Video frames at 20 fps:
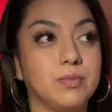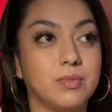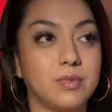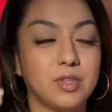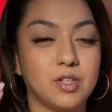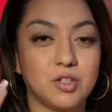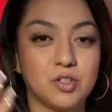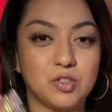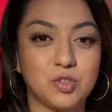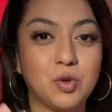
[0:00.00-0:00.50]

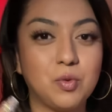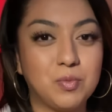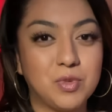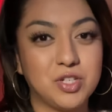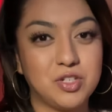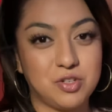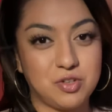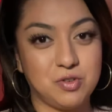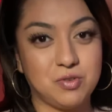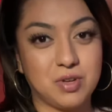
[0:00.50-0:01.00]
There's so
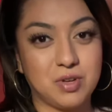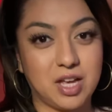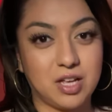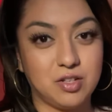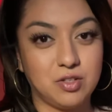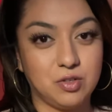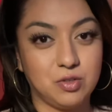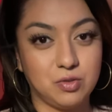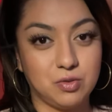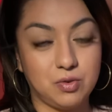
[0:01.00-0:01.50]
much you can
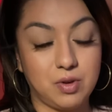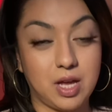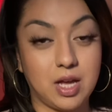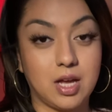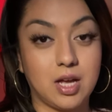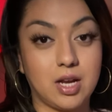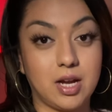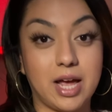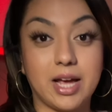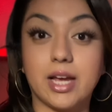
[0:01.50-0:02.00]
do
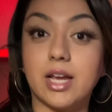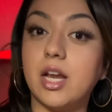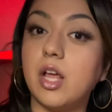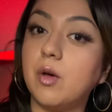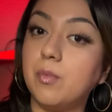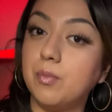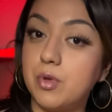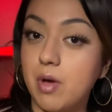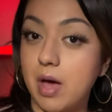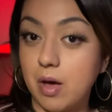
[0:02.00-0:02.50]
and I can
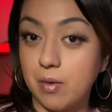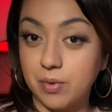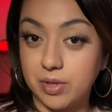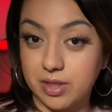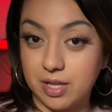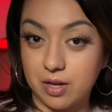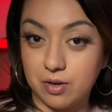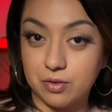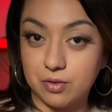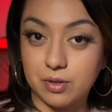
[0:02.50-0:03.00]
help you out with
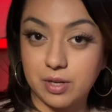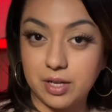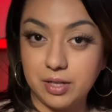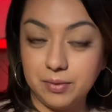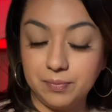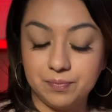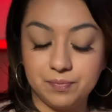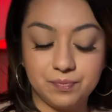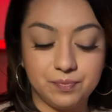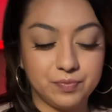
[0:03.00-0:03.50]
that, okay?
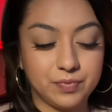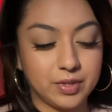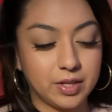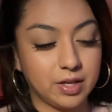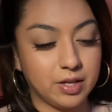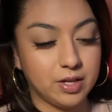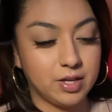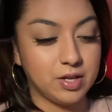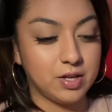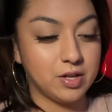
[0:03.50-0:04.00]

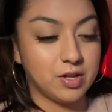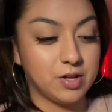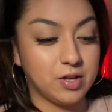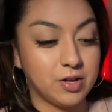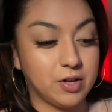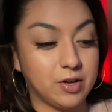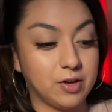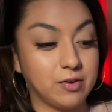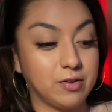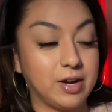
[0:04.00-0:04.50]

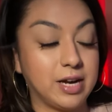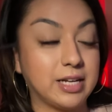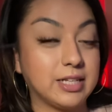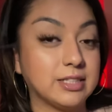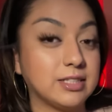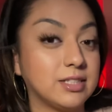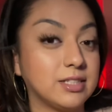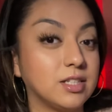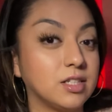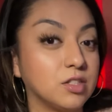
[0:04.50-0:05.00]
All right,
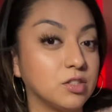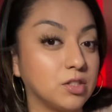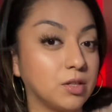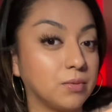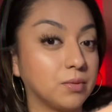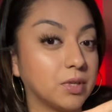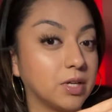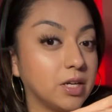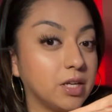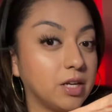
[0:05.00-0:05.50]
so
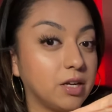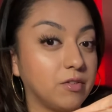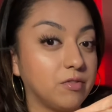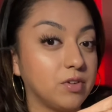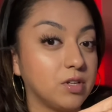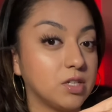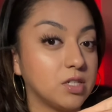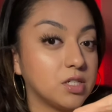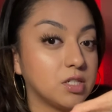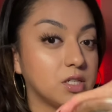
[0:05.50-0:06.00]
I'm gonna
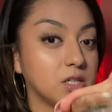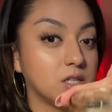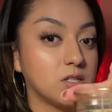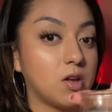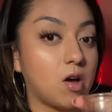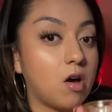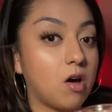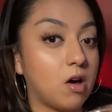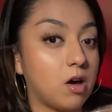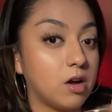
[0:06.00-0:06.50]
finish this
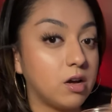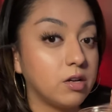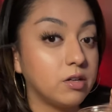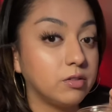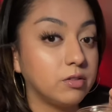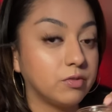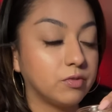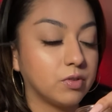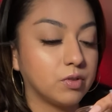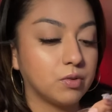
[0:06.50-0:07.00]

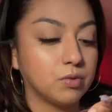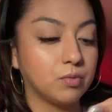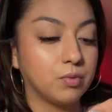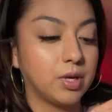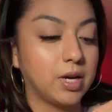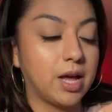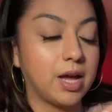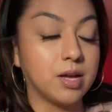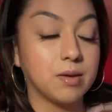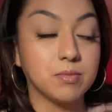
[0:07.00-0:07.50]
off
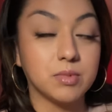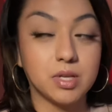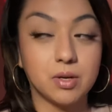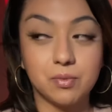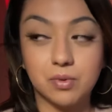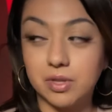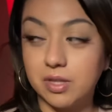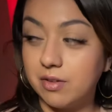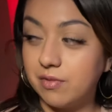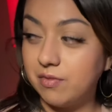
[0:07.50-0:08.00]
when I am done
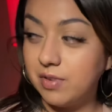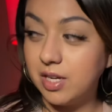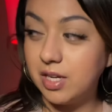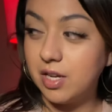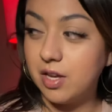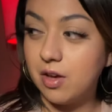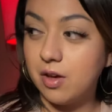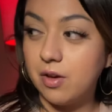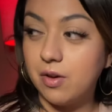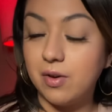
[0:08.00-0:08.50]
with the
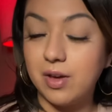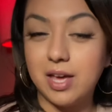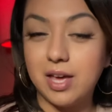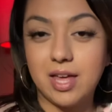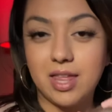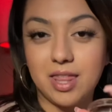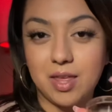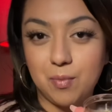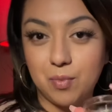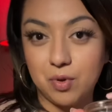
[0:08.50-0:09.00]
video
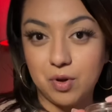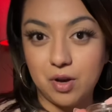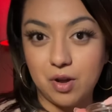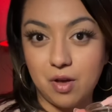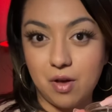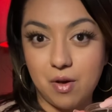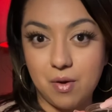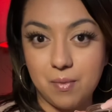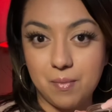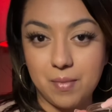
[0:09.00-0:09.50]
and then put it
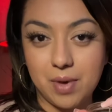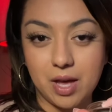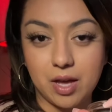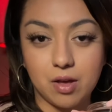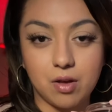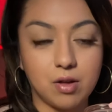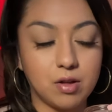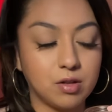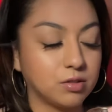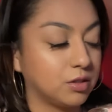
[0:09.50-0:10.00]
on my
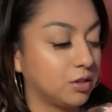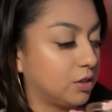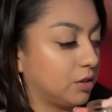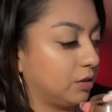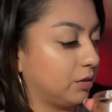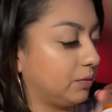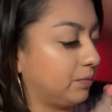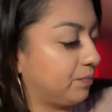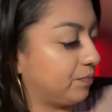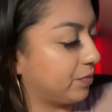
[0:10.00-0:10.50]
altar.